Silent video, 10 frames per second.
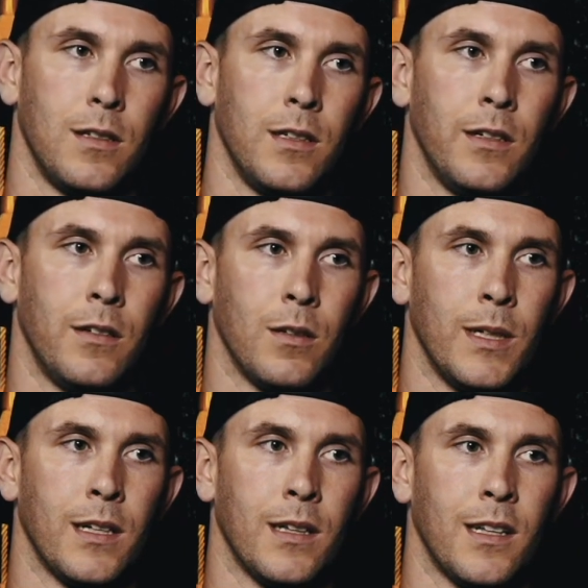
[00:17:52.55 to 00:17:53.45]
You know what I
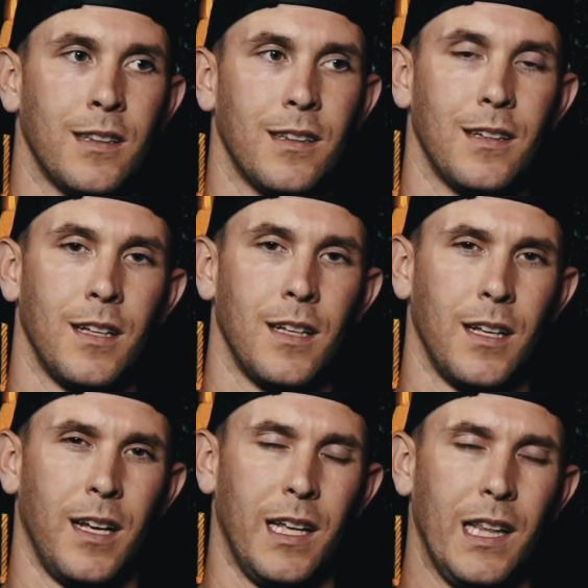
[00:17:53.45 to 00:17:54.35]
mean? And
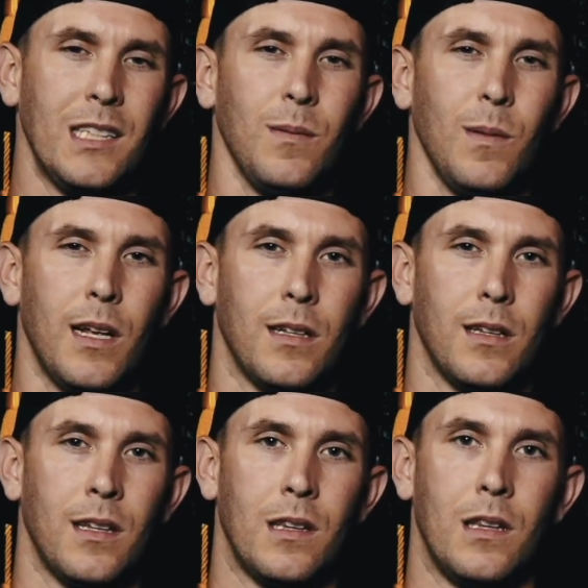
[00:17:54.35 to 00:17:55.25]
that's something
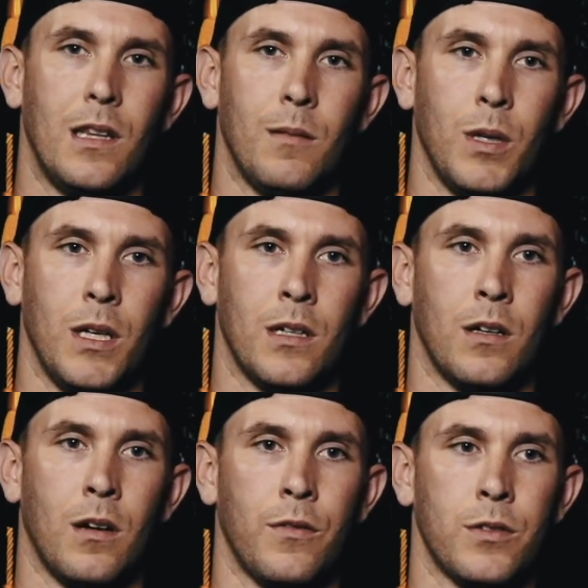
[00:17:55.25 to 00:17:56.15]
that being
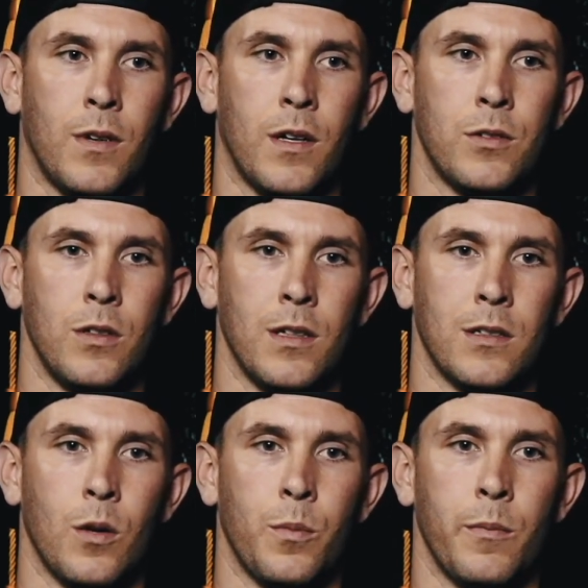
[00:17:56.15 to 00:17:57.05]
an officer involved shooting
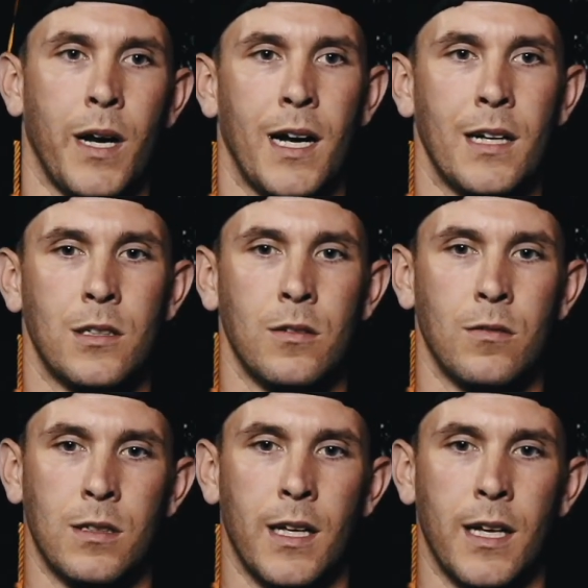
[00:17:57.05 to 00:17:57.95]
has opened my eyes to,
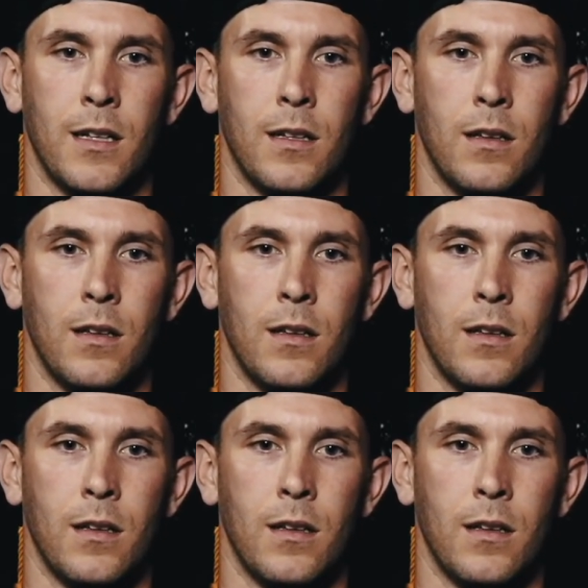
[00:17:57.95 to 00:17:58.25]
is that